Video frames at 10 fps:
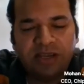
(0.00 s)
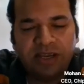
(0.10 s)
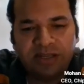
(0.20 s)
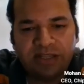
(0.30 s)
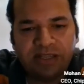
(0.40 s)

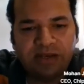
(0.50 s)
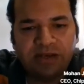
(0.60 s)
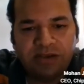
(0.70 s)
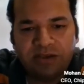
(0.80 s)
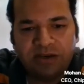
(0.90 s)
and
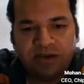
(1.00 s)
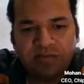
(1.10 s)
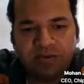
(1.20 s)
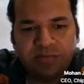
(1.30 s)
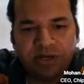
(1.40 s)
then it
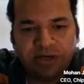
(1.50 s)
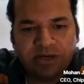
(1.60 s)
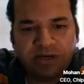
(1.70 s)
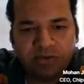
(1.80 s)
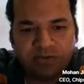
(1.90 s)
will be plugged
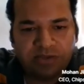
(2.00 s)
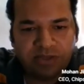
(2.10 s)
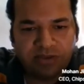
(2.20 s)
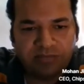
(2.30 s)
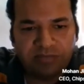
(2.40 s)
into a
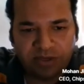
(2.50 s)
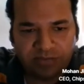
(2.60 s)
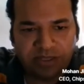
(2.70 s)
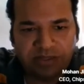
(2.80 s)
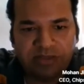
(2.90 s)

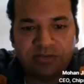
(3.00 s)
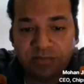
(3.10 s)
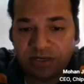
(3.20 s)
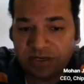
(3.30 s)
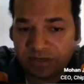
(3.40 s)

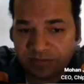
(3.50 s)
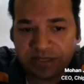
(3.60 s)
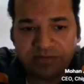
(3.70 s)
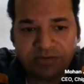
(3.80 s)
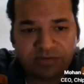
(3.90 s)
similar
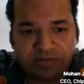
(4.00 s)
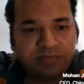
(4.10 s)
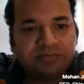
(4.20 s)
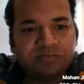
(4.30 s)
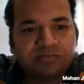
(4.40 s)
Abhed
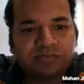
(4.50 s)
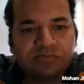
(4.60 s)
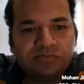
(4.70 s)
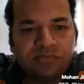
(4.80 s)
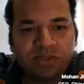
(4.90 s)
system
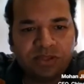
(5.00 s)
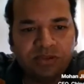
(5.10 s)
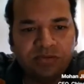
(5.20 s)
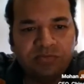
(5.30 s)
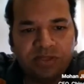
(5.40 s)

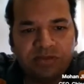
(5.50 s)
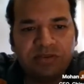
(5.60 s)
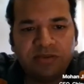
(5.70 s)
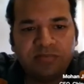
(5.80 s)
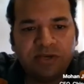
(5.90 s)
with the
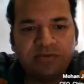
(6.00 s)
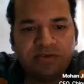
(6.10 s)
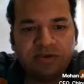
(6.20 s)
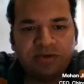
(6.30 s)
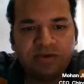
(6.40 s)
same
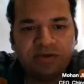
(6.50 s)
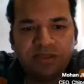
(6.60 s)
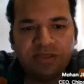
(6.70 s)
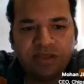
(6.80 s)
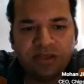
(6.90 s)
pre-shared key,
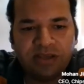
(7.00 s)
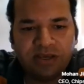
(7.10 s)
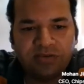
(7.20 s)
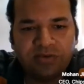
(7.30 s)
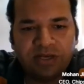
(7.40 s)

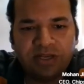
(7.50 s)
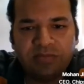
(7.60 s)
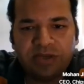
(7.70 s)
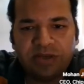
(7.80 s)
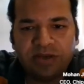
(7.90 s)
and you will get a
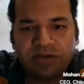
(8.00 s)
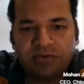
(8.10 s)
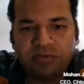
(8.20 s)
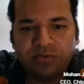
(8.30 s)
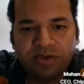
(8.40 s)
plain
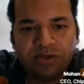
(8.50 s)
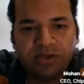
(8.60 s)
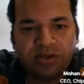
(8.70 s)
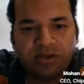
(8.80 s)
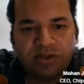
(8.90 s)
text out.
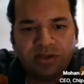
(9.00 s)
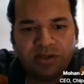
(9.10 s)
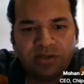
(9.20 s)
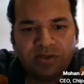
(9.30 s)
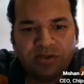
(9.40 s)

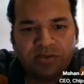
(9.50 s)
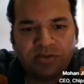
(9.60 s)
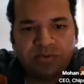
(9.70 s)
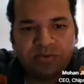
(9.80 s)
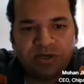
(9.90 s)

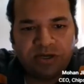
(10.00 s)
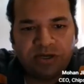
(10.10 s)
So